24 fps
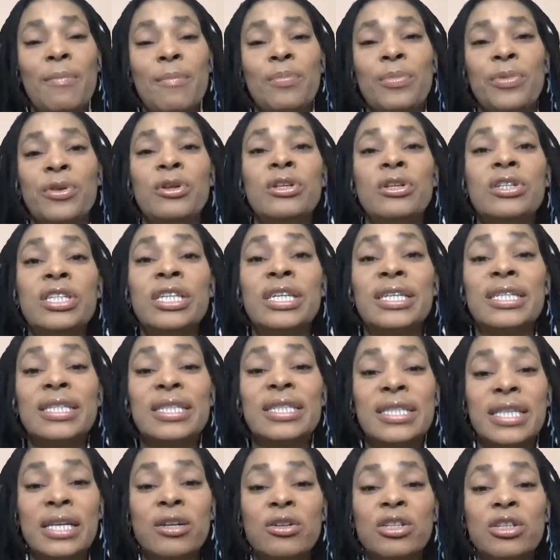You should
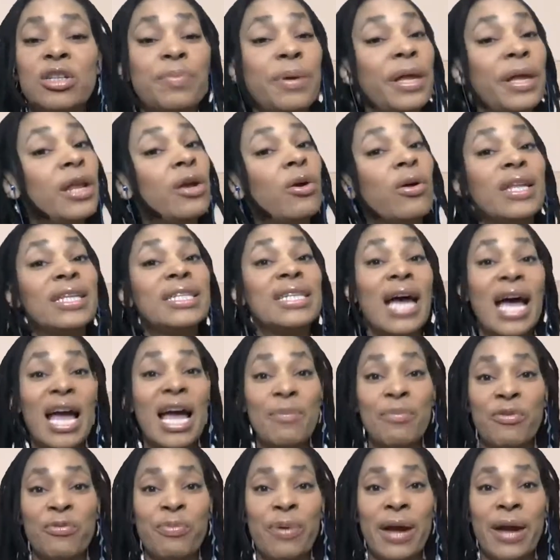consider, depending on the type
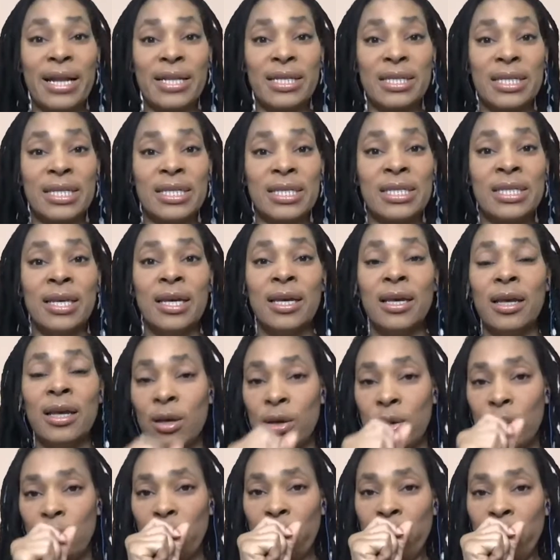of practice
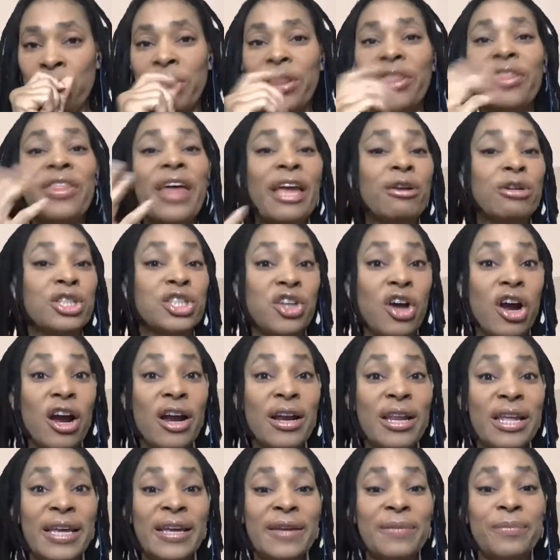that you're
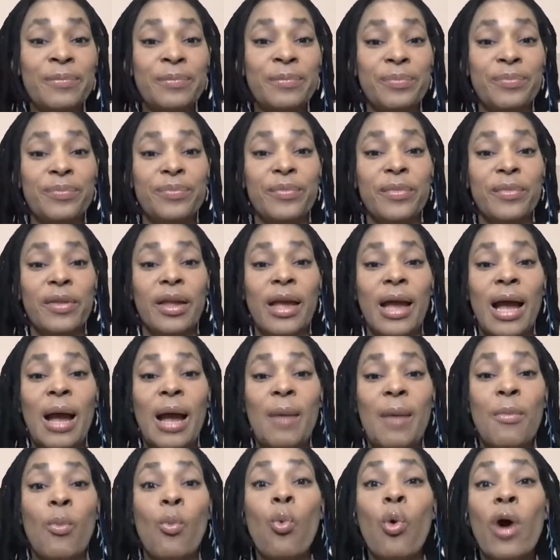starting,
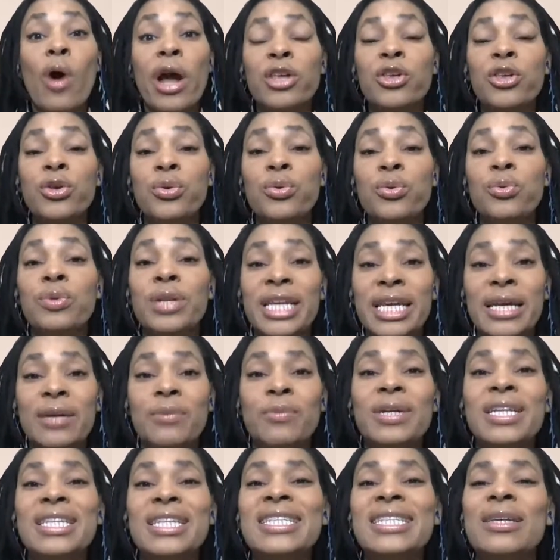what you need.
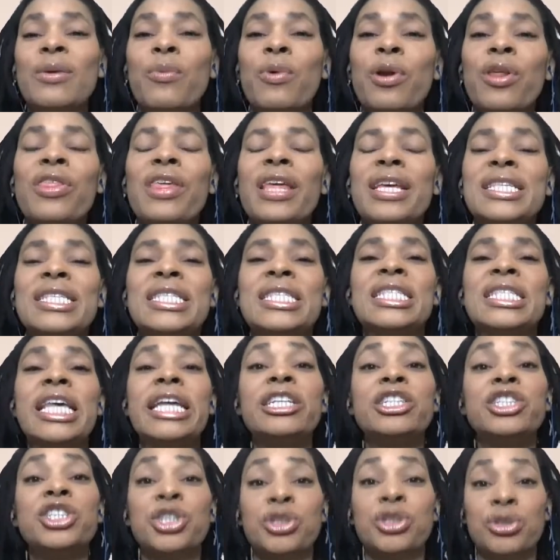What are the
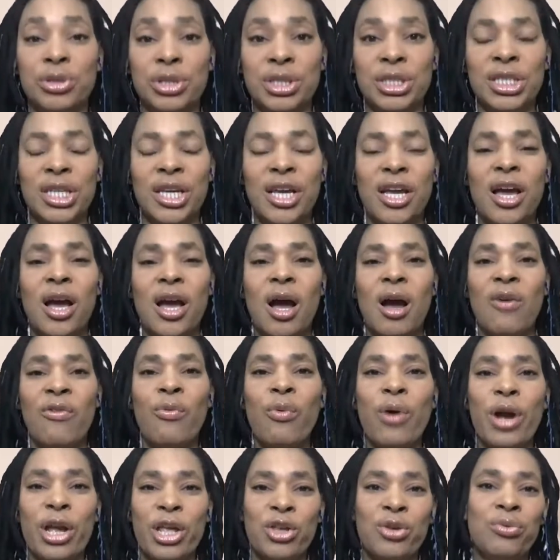essentials of
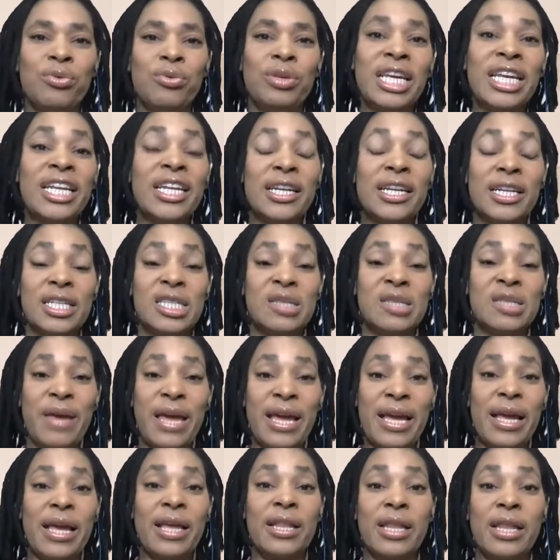what you need in the
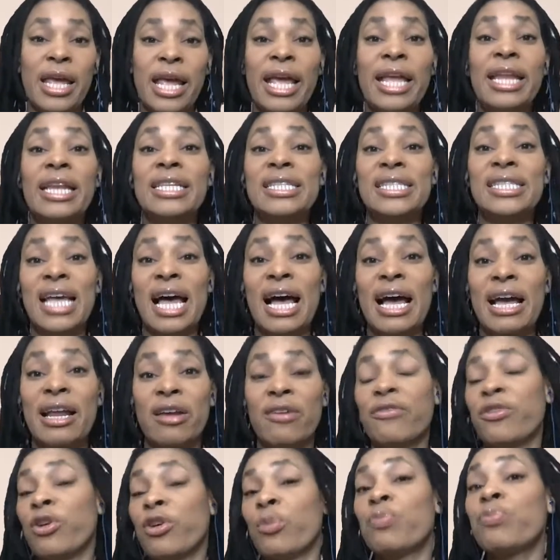space and inside
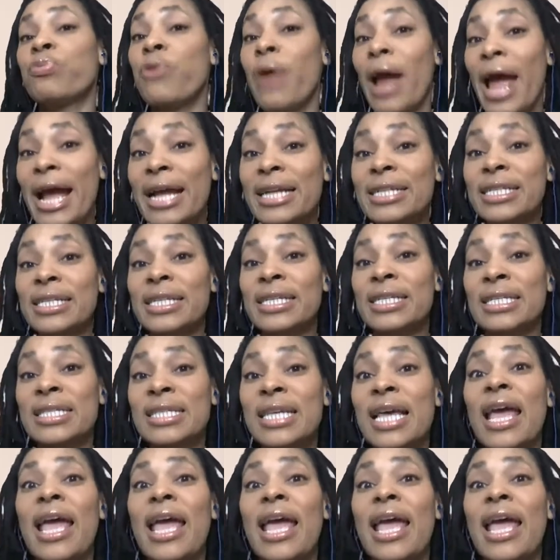of your practice,